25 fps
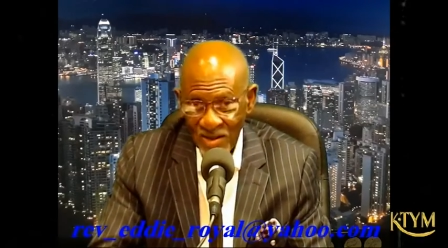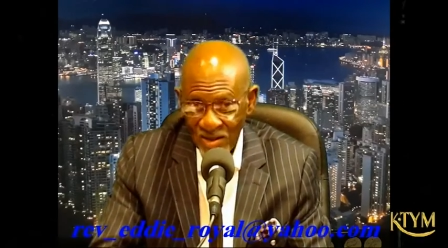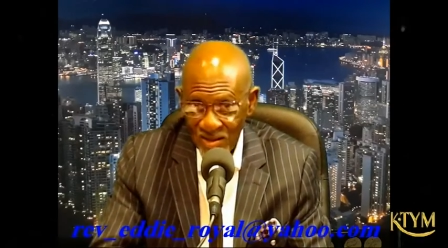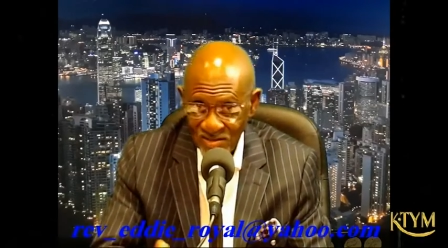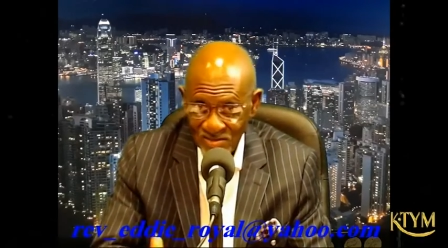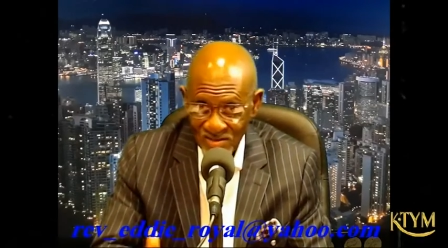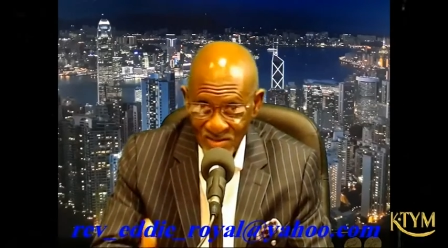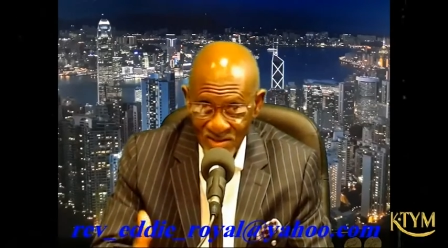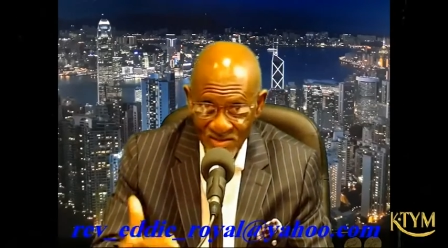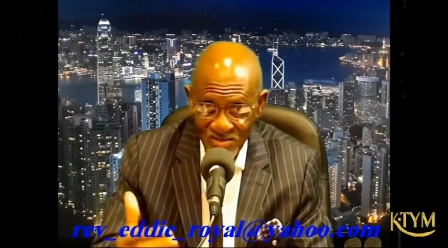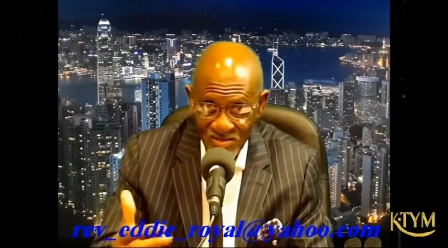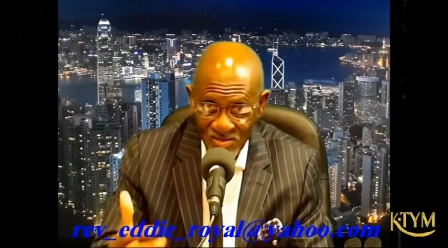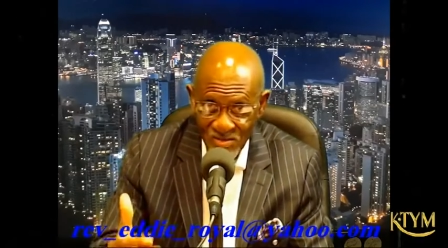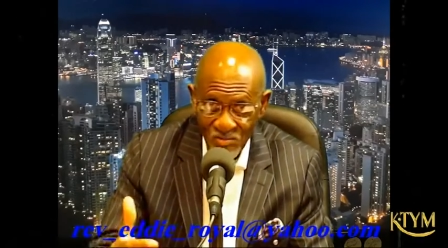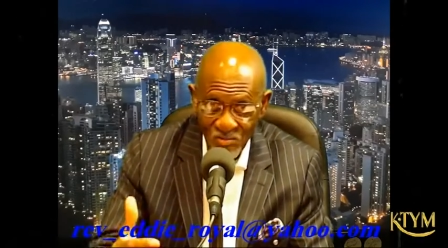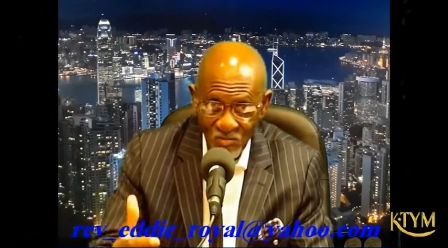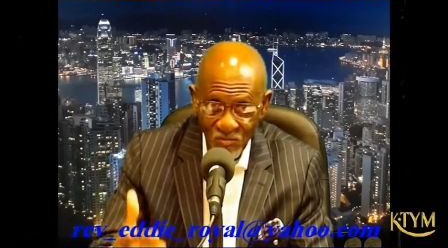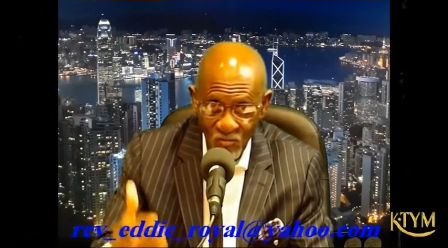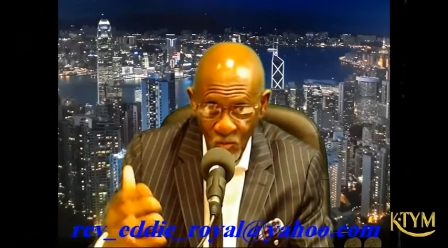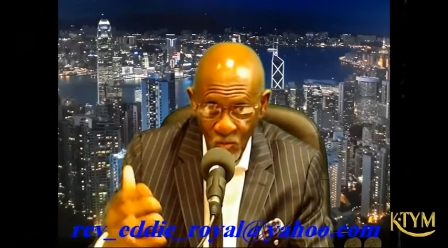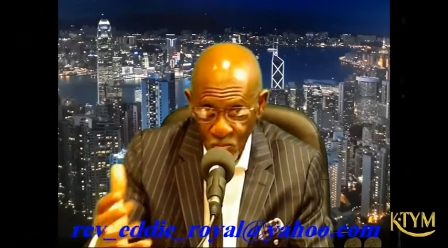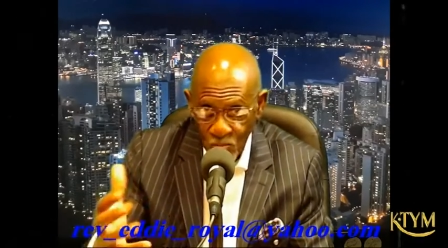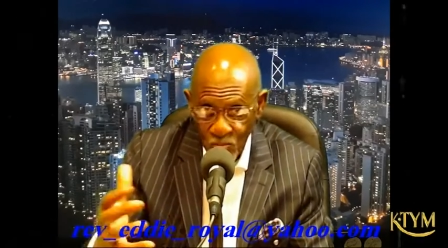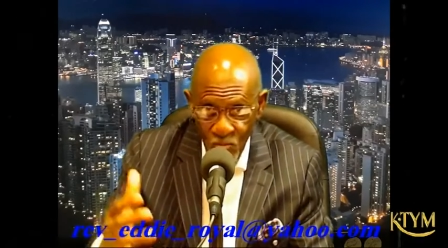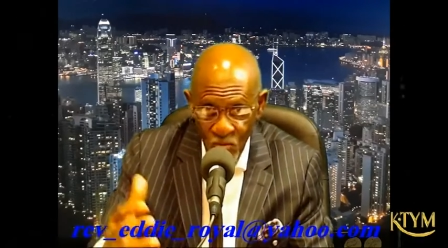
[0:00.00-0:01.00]
As I said
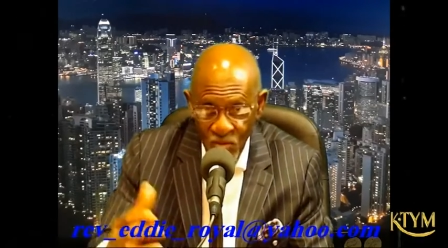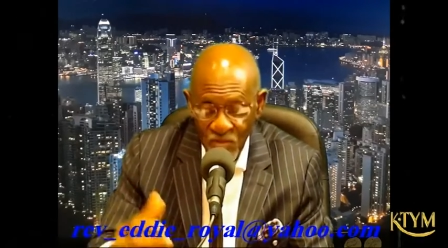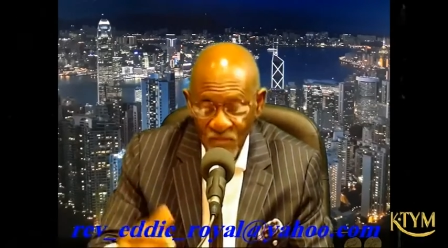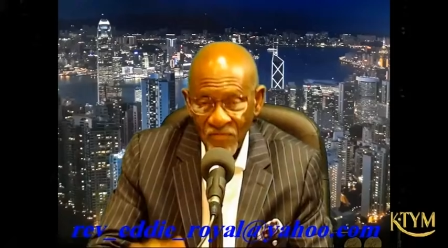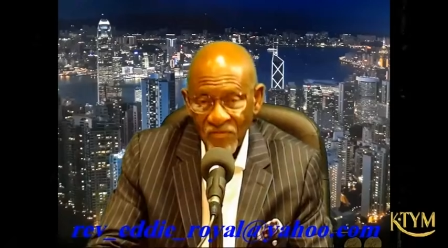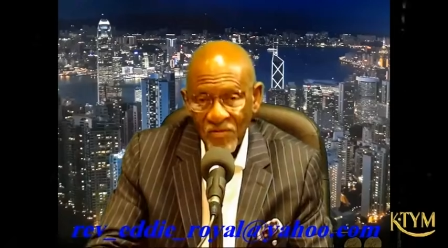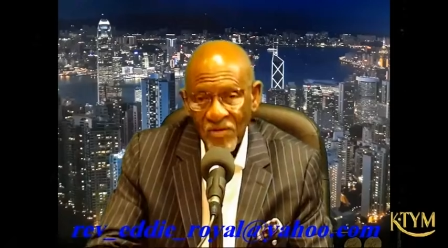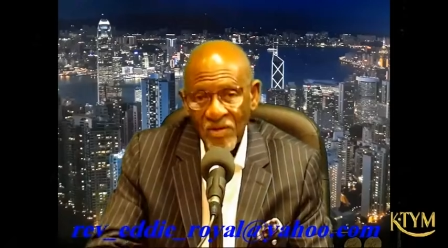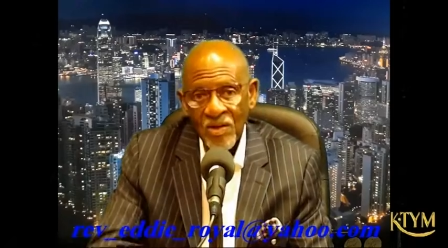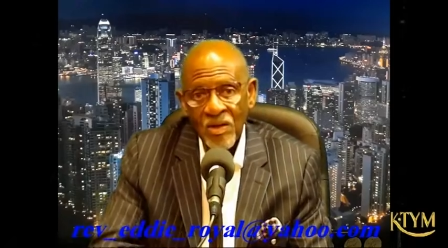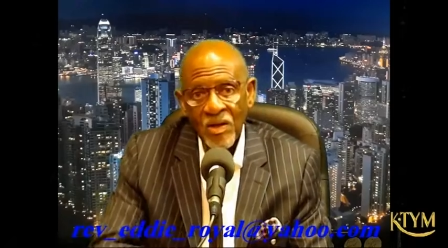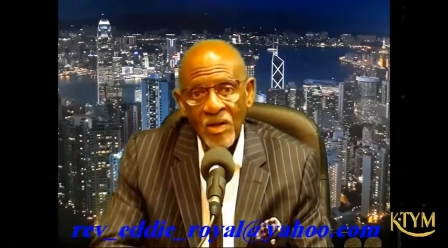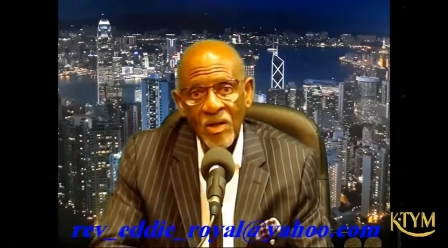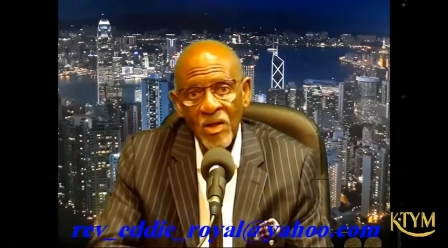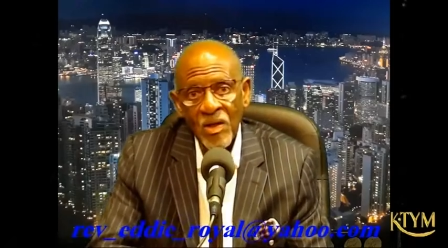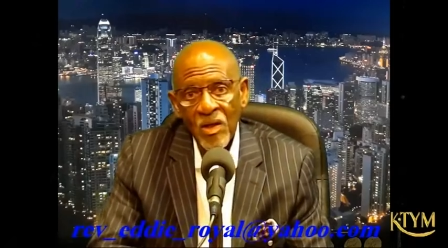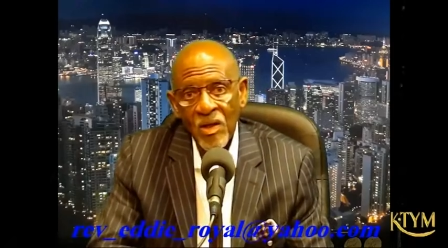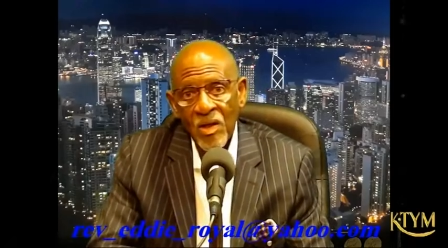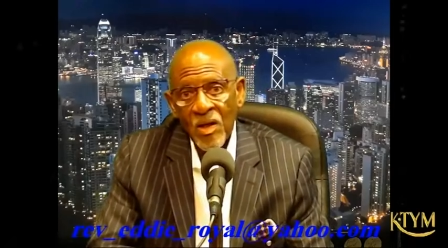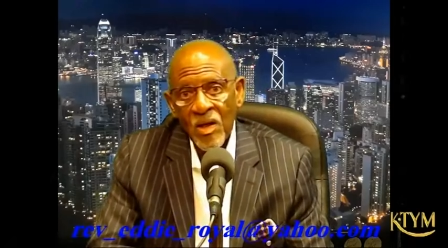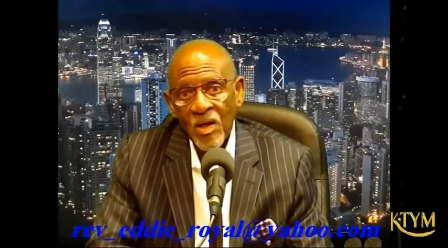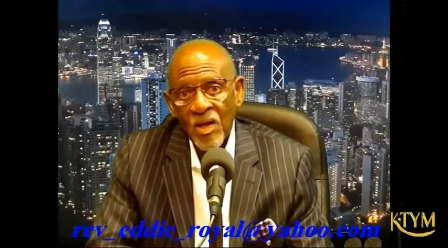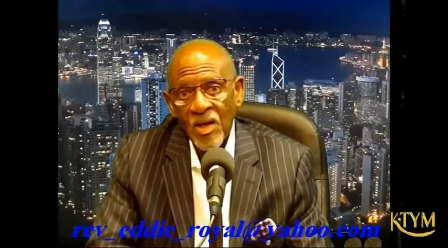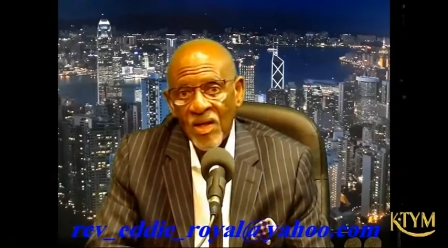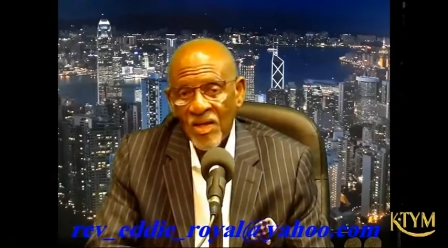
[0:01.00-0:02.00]
before, briefly,
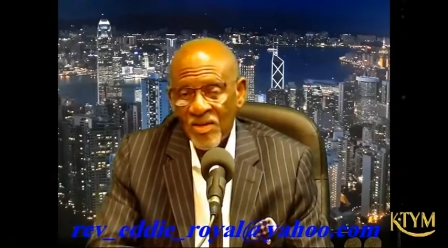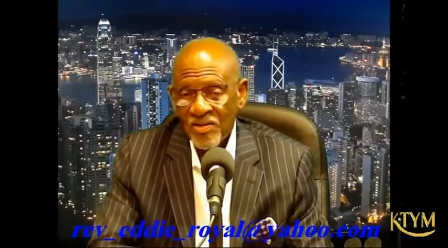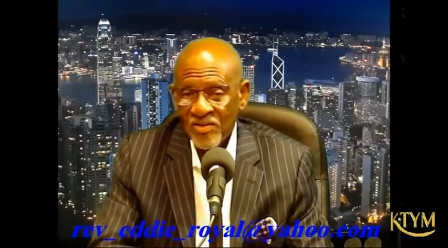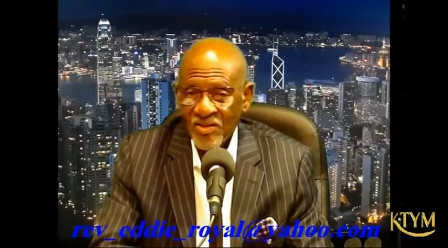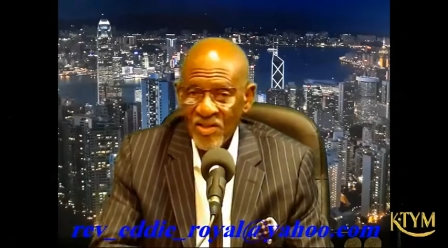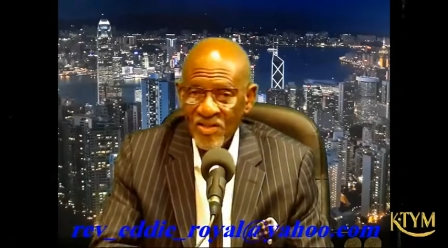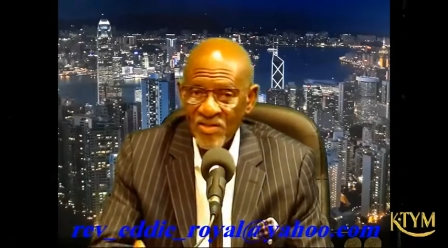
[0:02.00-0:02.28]
as